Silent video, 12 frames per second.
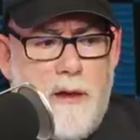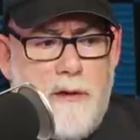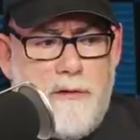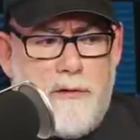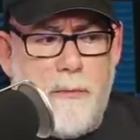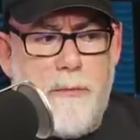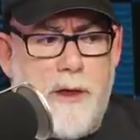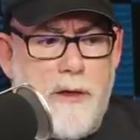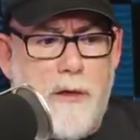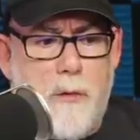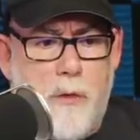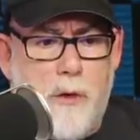something
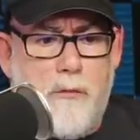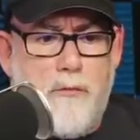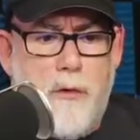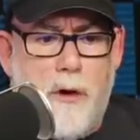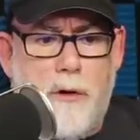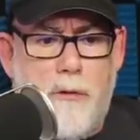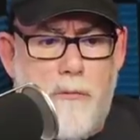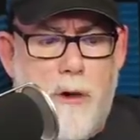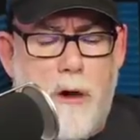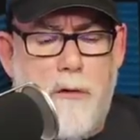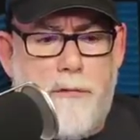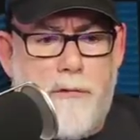that will run
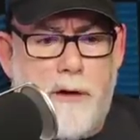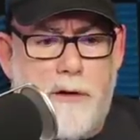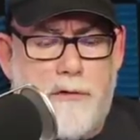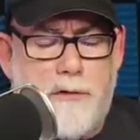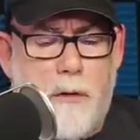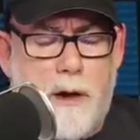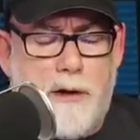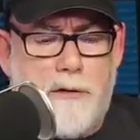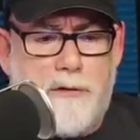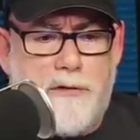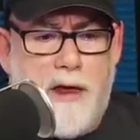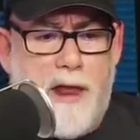Rofi, so I can
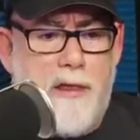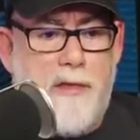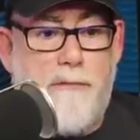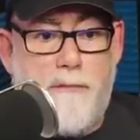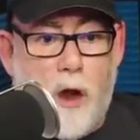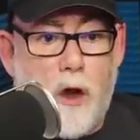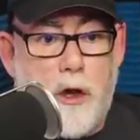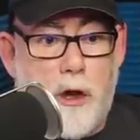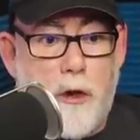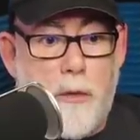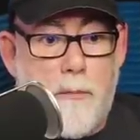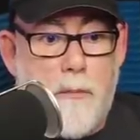set the
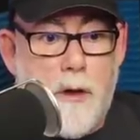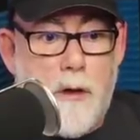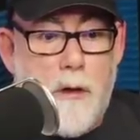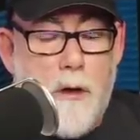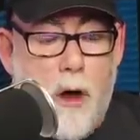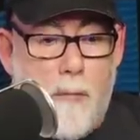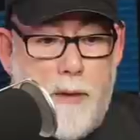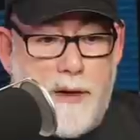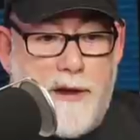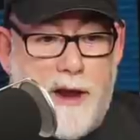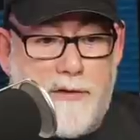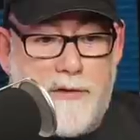volume on my
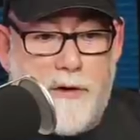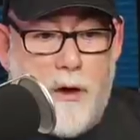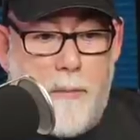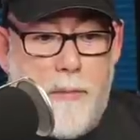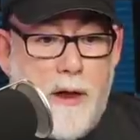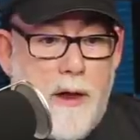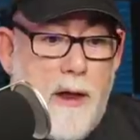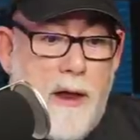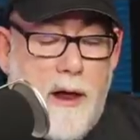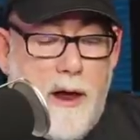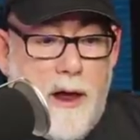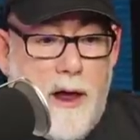desktop,
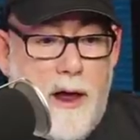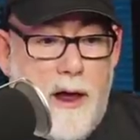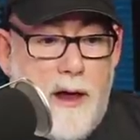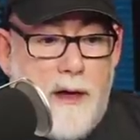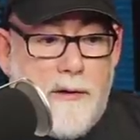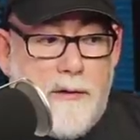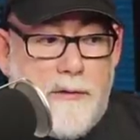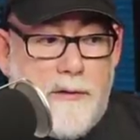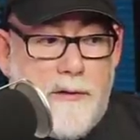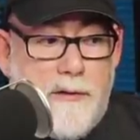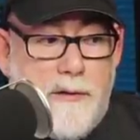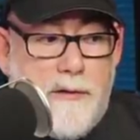and
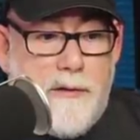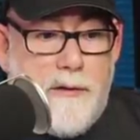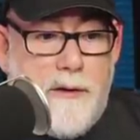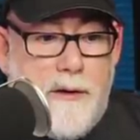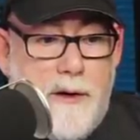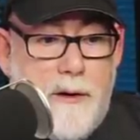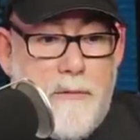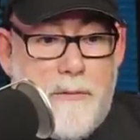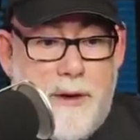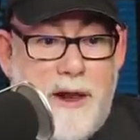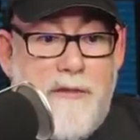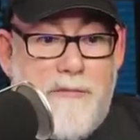it would
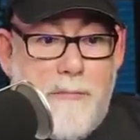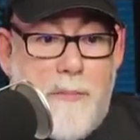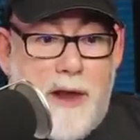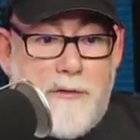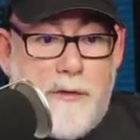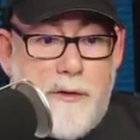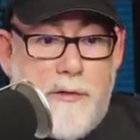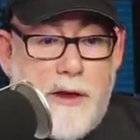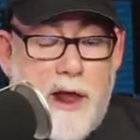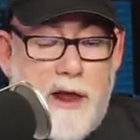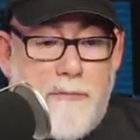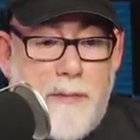be even better if it
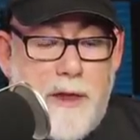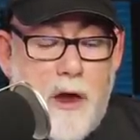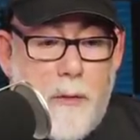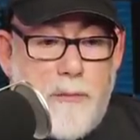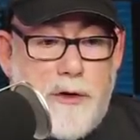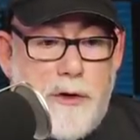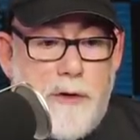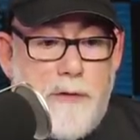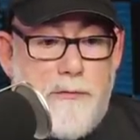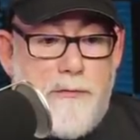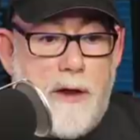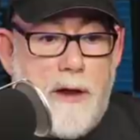gave me the option
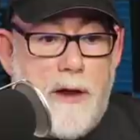of